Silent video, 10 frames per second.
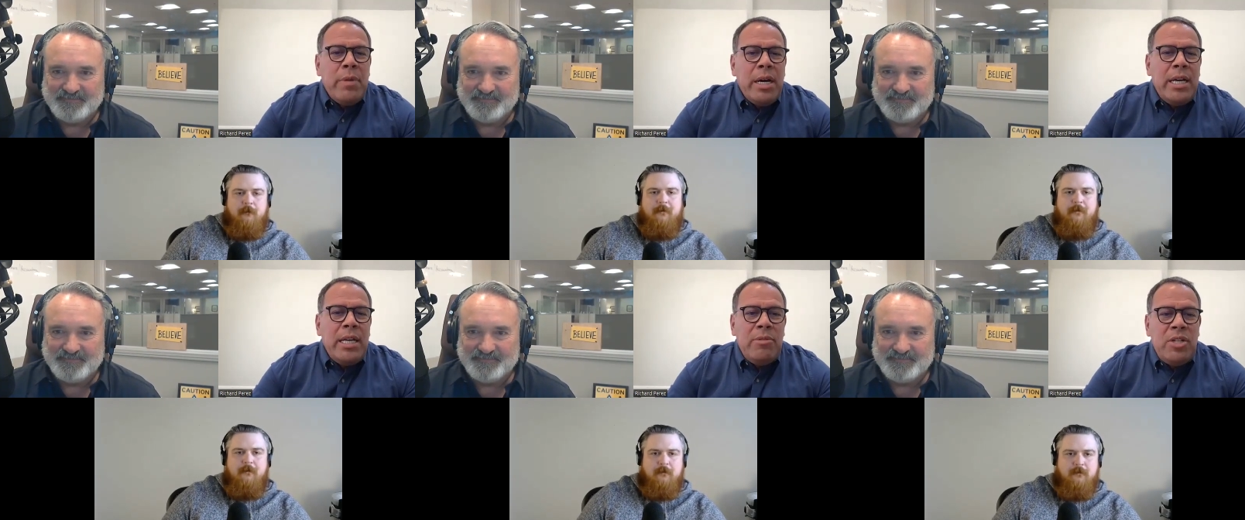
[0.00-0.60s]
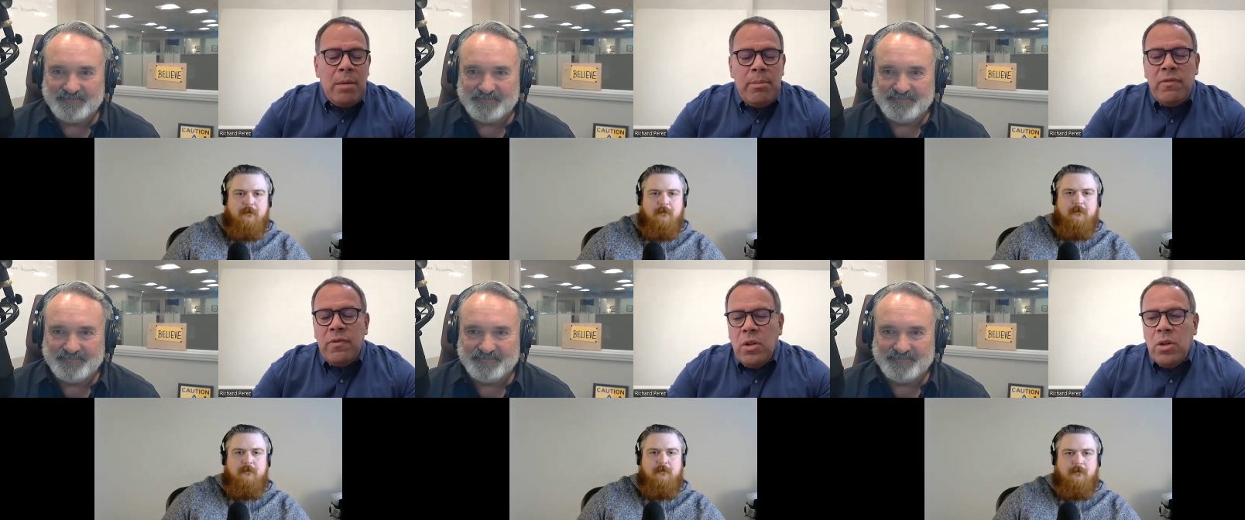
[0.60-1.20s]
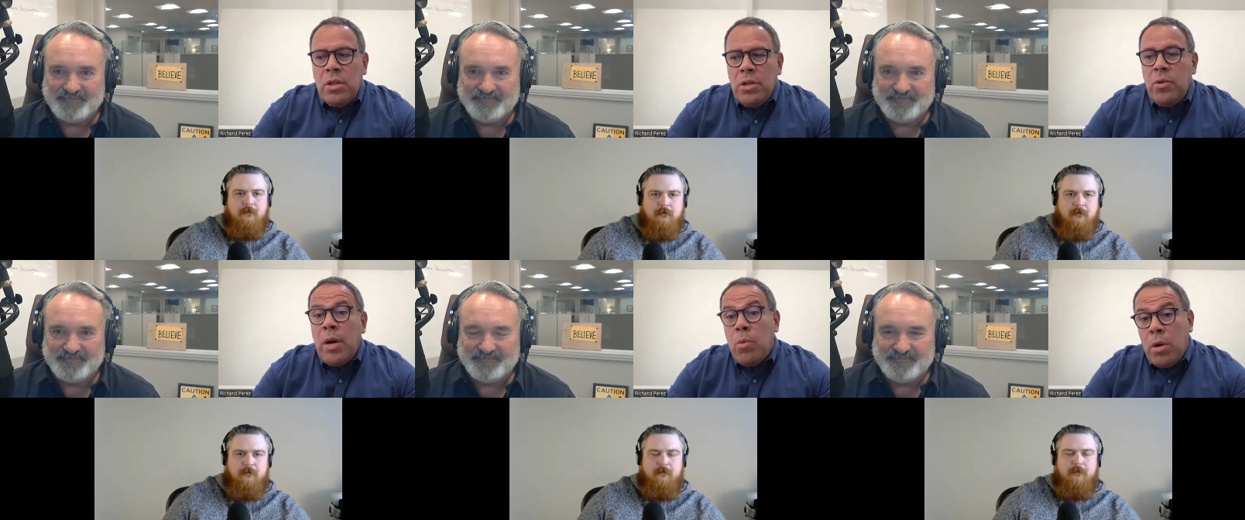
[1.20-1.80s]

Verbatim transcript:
Speaker 1: mine named Jamie Fuller, who I